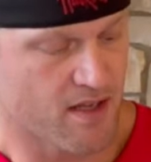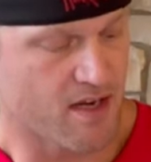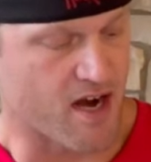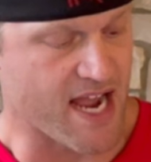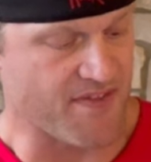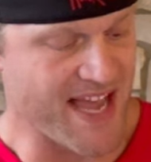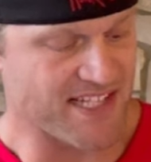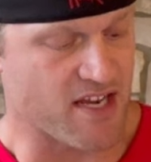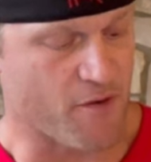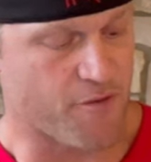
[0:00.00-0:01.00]
All right,
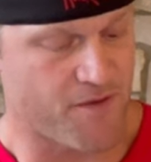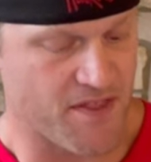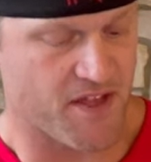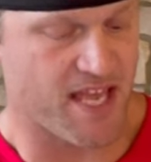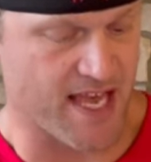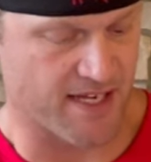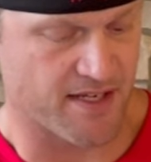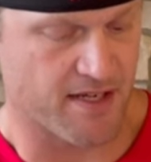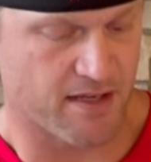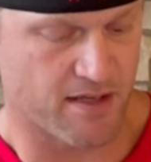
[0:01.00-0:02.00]
that's our 5th
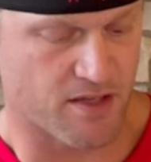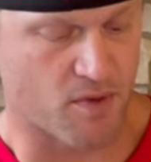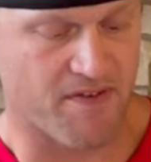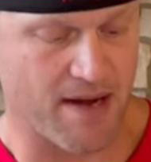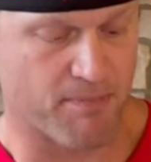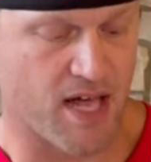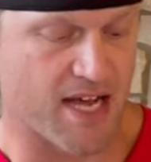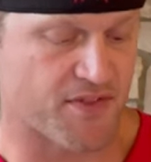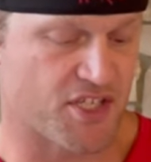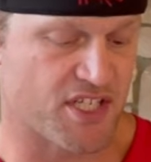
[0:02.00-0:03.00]
kick that we've had
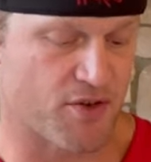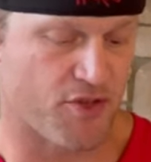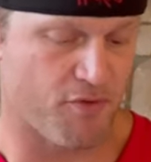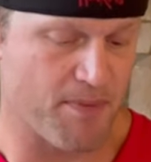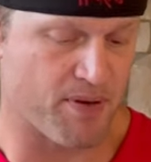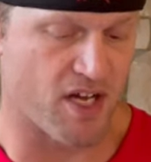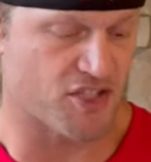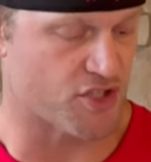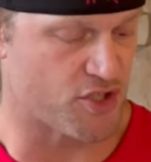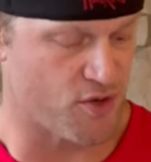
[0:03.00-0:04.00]
blocked this year. 3
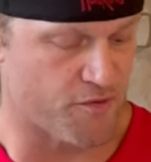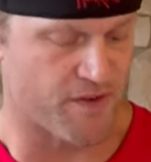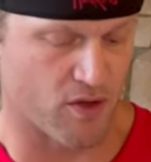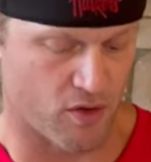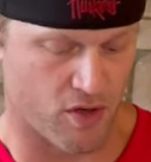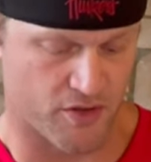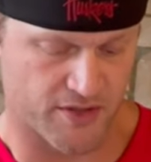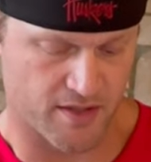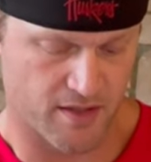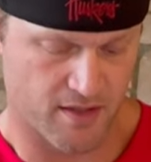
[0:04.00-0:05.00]
punts and 2 field
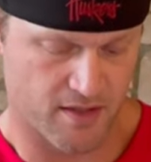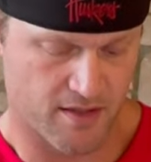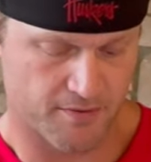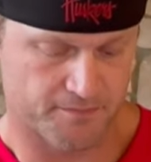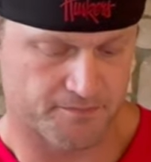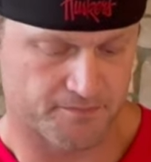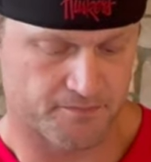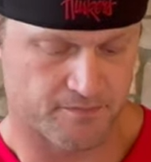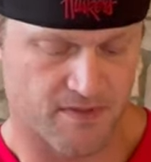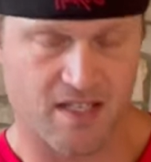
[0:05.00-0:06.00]
goals.
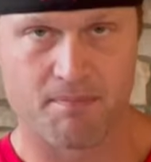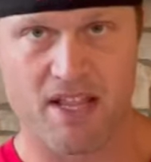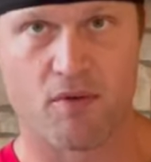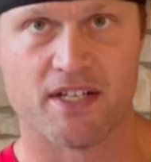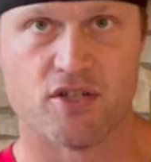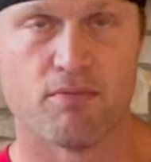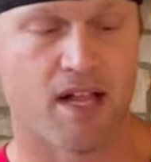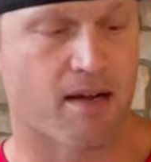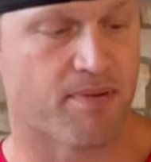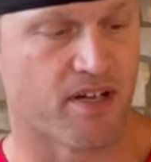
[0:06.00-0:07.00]
By the way, 2
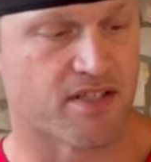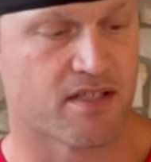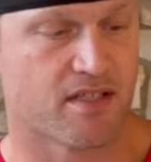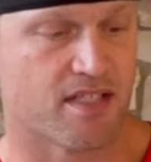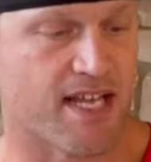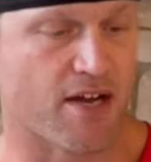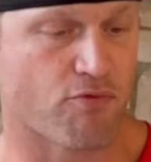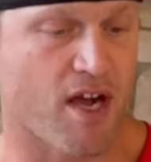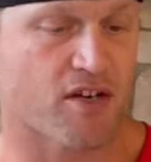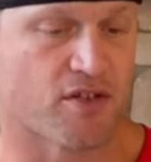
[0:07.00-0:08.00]
blocked punts today.
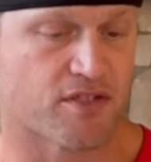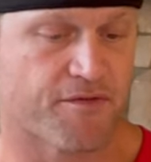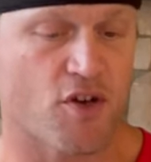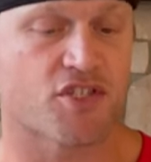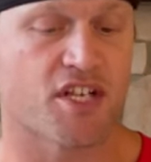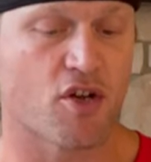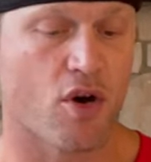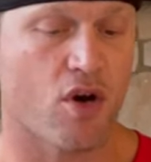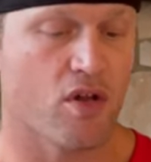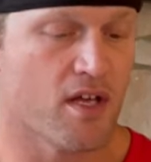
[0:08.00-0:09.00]
Rutgers, first and
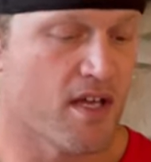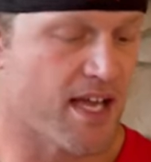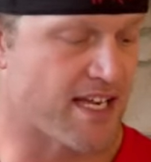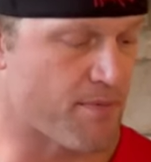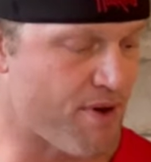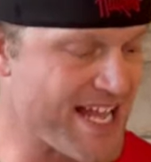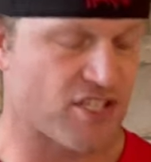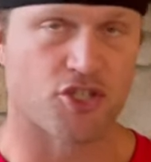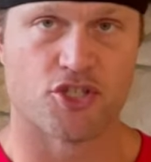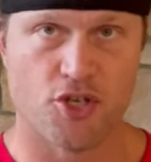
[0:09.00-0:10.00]
goal at
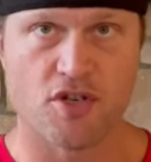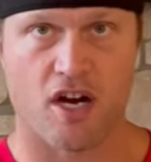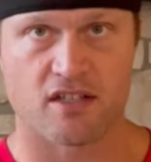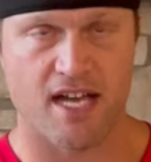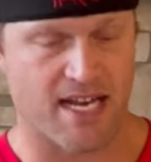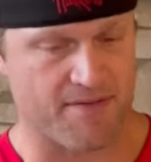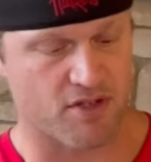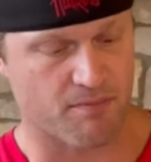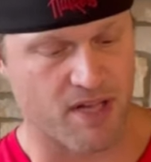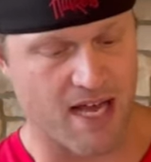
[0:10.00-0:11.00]
Nebraska's 2-yard line
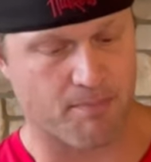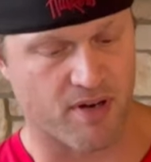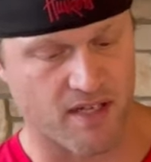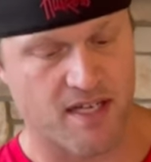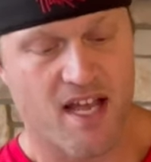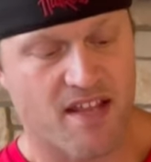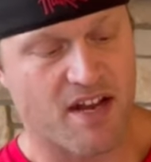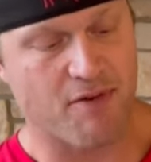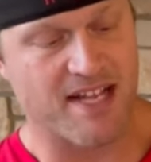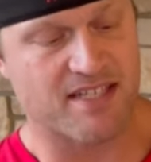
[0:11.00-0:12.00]
after the blocked punt.
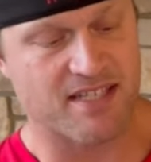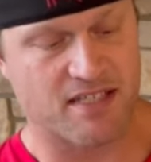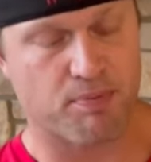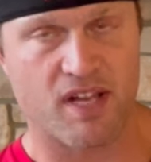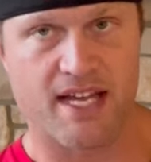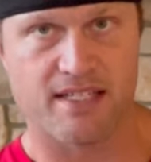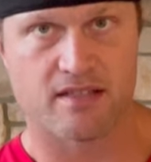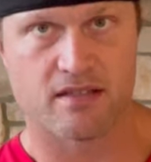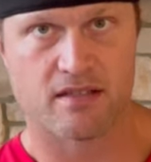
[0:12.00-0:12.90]
They ran 6 plays.